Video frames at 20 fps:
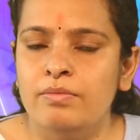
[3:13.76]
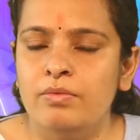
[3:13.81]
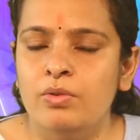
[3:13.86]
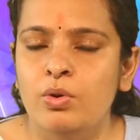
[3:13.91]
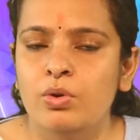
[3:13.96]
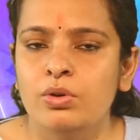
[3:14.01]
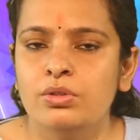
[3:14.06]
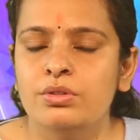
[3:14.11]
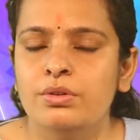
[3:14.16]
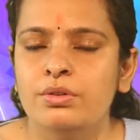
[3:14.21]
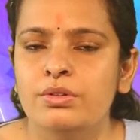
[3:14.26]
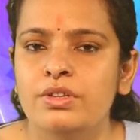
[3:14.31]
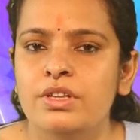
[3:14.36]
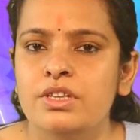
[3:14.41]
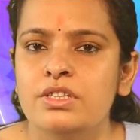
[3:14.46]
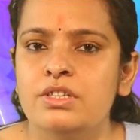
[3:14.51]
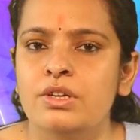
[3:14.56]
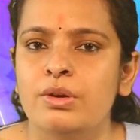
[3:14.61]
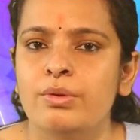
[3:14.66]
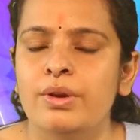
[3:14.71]
go through
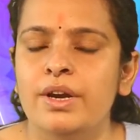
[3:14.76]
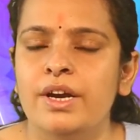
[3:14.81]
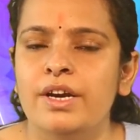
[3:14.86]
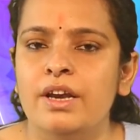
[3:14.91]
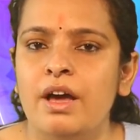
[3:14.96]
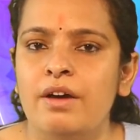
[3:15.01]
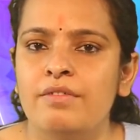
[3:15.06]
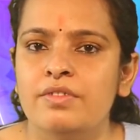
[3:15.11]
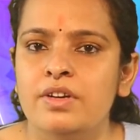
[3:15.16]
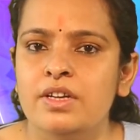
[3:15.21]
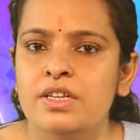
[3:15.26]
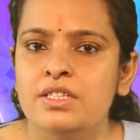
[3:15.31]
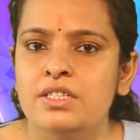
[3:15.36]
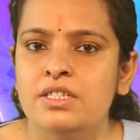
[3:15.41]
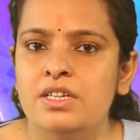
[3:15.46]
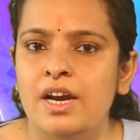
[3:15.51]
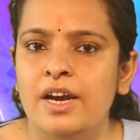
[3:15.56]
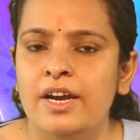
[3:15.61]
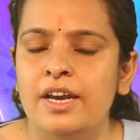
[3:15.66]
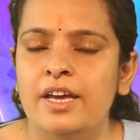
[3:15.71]
this unit after
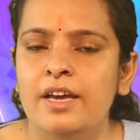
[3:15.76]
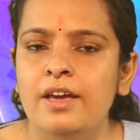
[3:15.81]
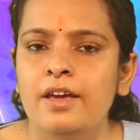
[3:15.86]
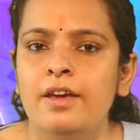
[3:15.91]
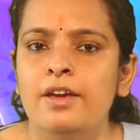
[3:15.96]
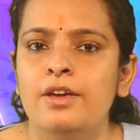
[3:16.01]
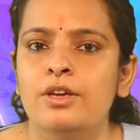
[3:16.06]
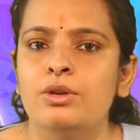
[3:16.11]
studying,